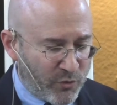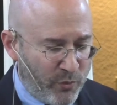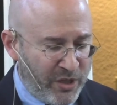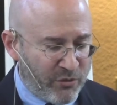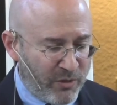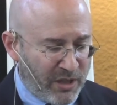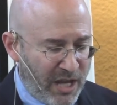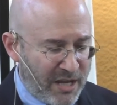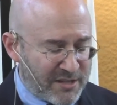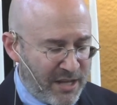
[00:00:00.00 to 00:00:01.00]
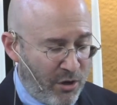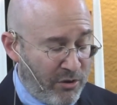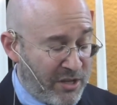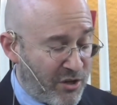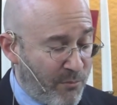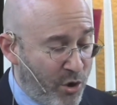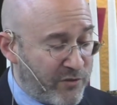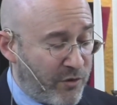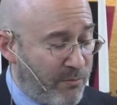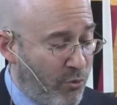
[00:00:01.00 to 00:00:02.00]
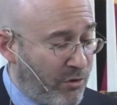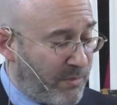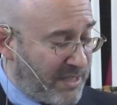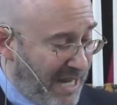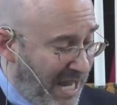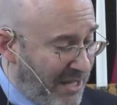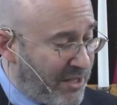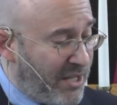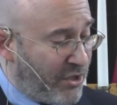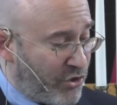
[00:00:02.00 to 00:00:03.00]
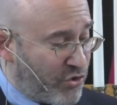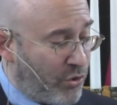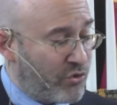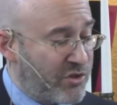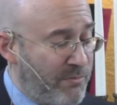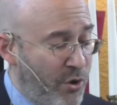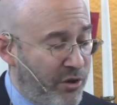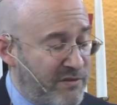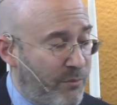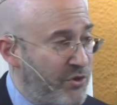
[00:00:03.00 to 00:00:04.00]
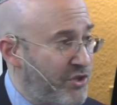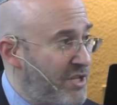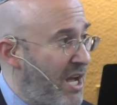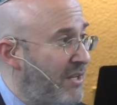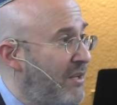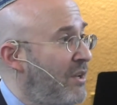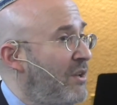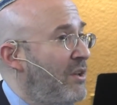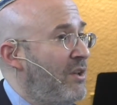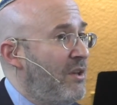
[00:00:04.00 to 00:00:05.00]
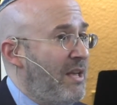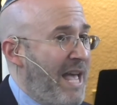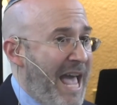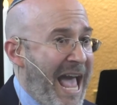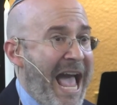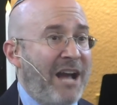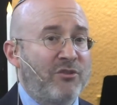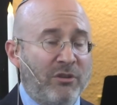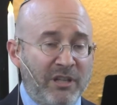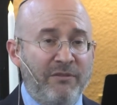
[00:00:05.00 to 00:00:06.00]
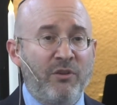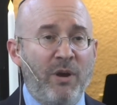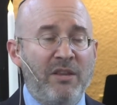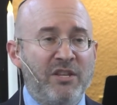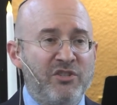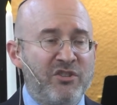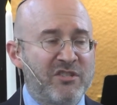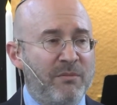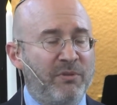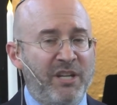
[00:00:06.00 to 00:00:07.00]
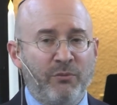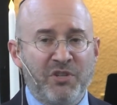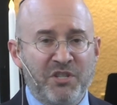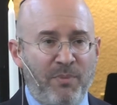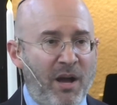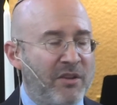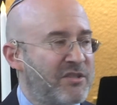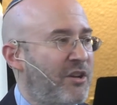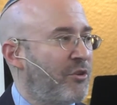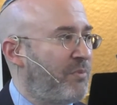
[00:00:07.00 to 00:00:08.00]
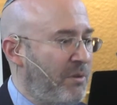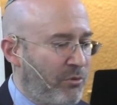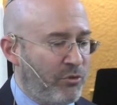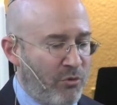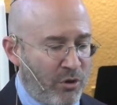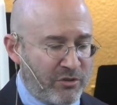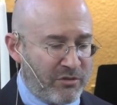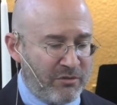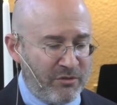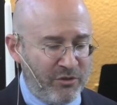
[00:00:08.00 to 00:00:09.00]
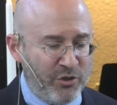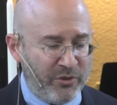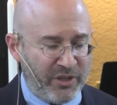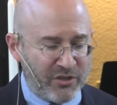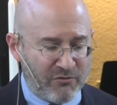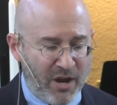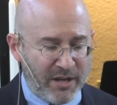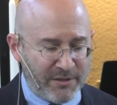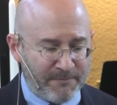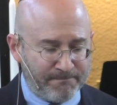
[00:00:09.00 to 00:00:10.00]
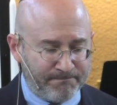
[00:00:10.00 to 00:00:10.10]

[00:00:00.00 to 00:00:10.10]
we need to realize that, yes, our motives are important, but God controls the motives, and we should not act or live in a way that's just simply in response to other people who aren't doing things right.